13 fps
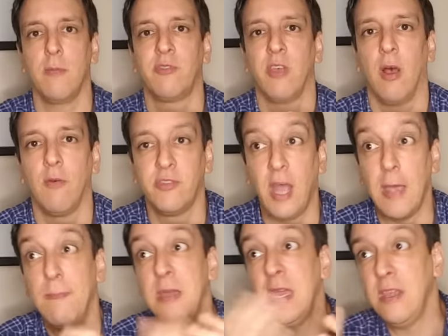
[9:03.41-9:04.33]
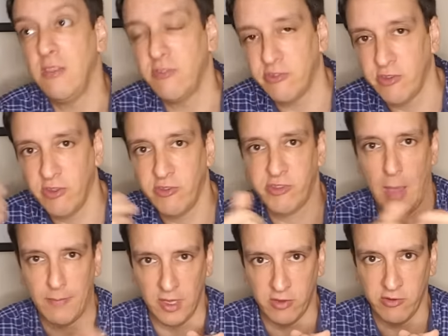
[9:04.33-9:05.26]
themselves diabetes
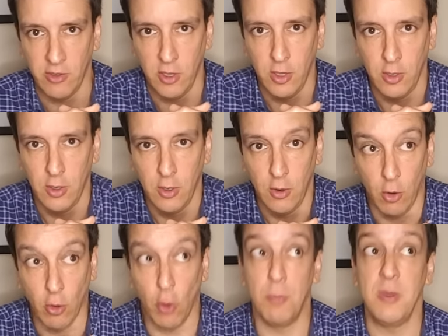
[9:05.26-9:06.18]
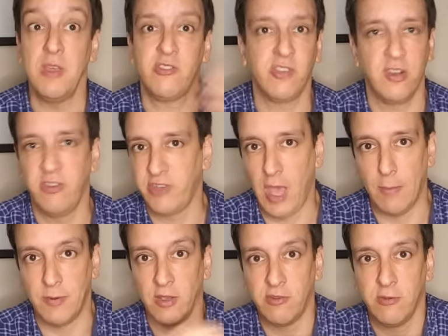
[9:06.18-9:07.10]
skeptics or obesity
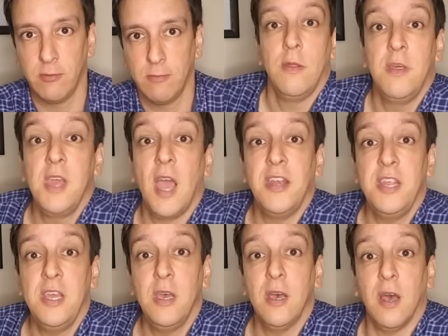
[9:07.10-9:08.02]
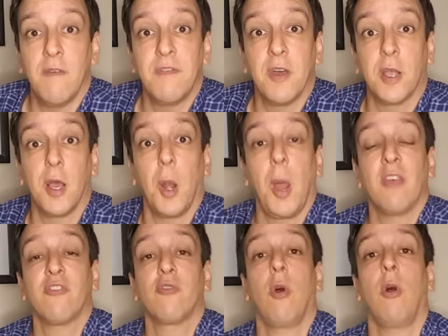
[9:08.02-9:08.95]
skeptics. The idea of the
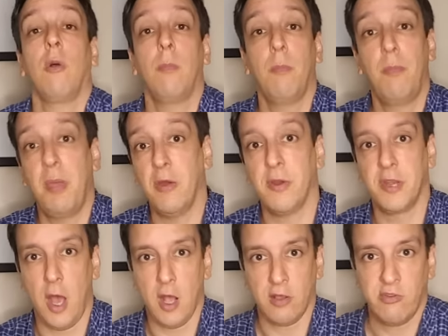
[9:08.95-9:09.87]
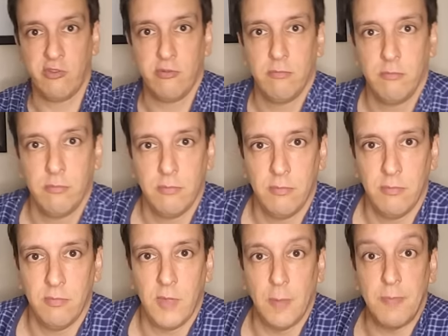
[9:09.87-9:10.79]
cholesterol paradox,
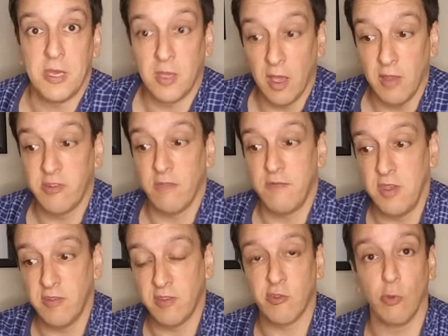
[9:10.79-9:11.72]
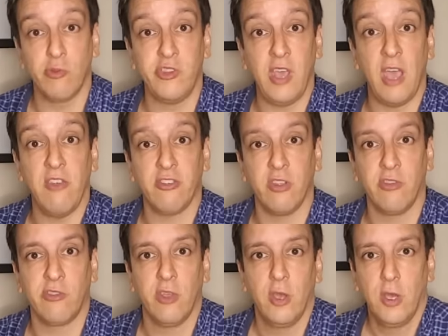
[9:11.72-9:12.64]
that because of these
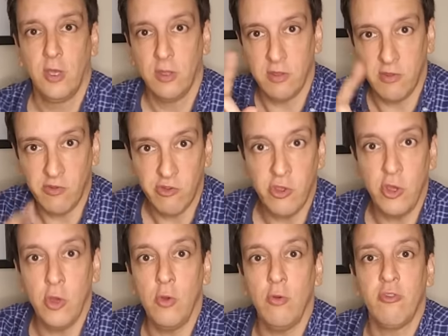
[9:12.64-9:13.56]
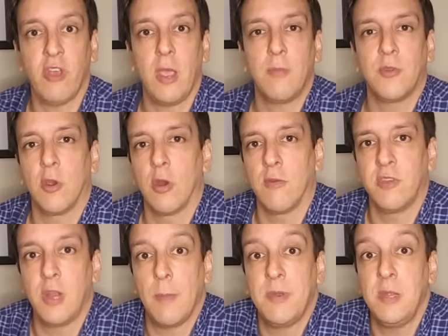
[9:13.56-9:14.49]
associations, these U-shaped curves
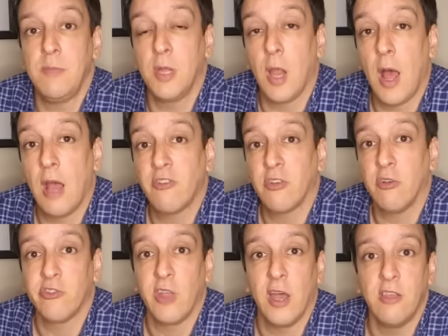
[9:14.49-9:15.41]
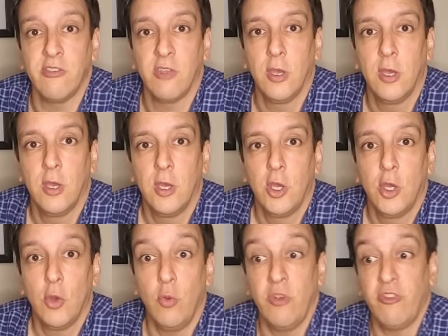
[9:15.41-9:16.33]
in epidemiological studies,
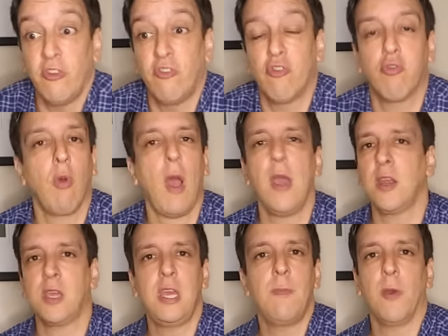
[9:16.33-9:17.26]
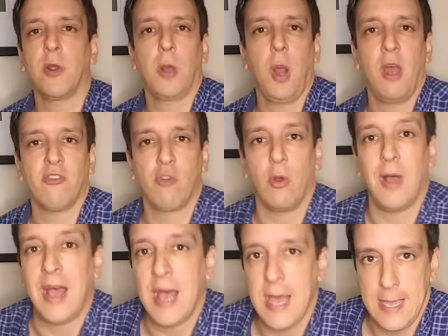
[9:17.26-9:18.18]
we should try to keep our cholesterol
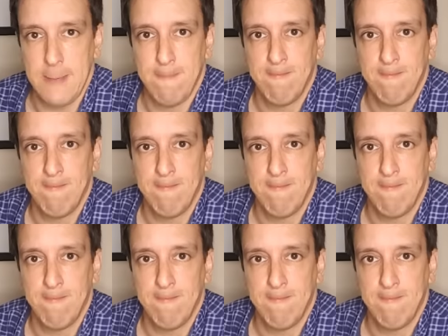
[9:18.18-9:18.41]
high,